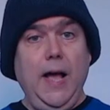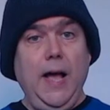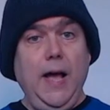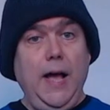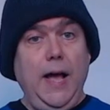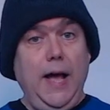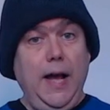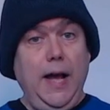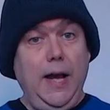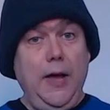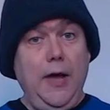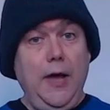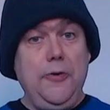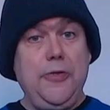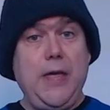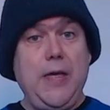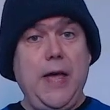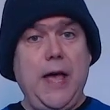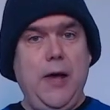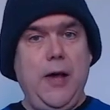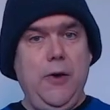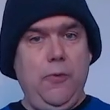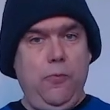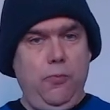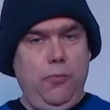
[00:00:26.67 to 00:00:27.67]
Hello
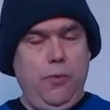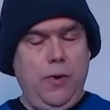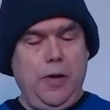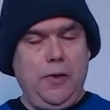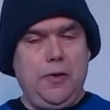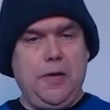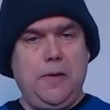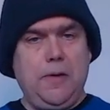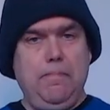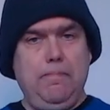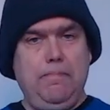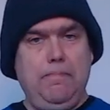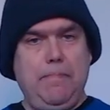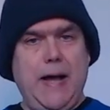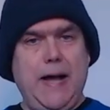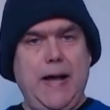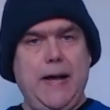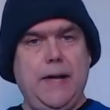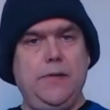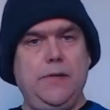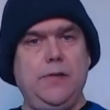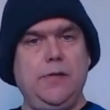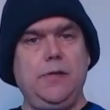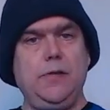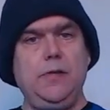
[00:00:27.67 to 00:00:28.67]
there and welcome
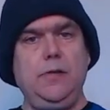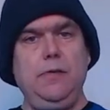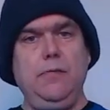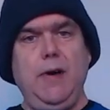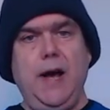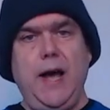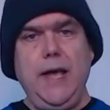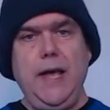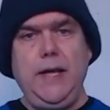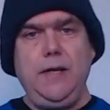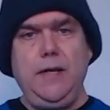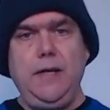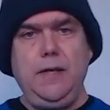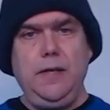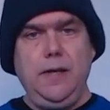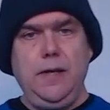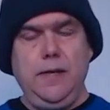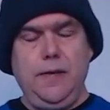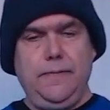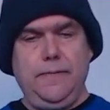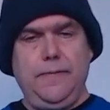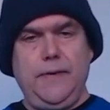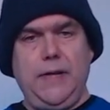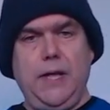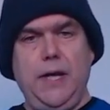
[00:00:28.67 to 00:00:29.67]
back to
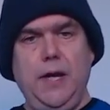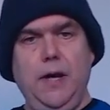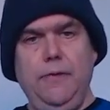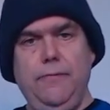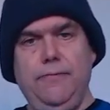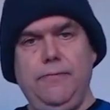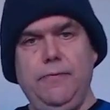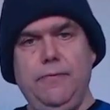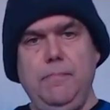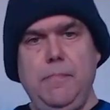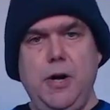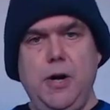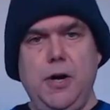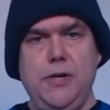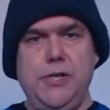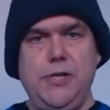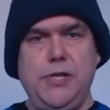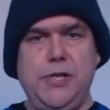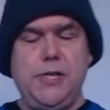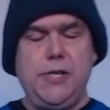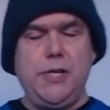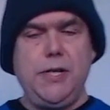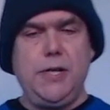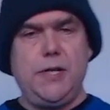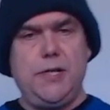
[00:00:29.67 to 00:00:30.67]
another video from Martin's
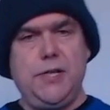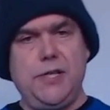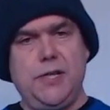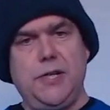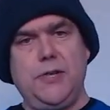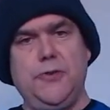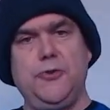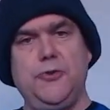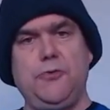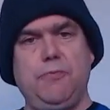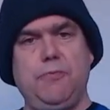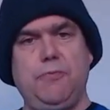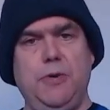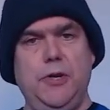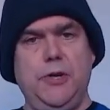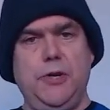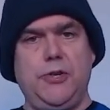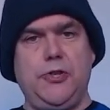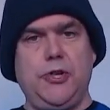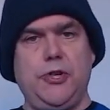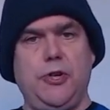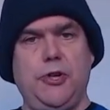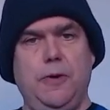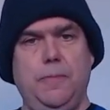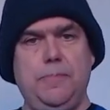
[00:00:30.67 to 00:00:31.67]
Circus Skills
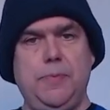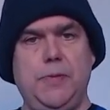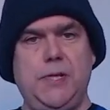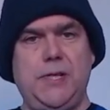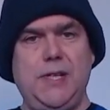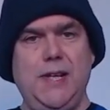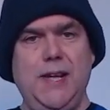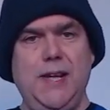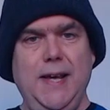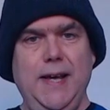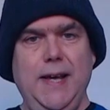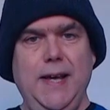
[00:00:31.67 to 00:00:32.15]
Workshops.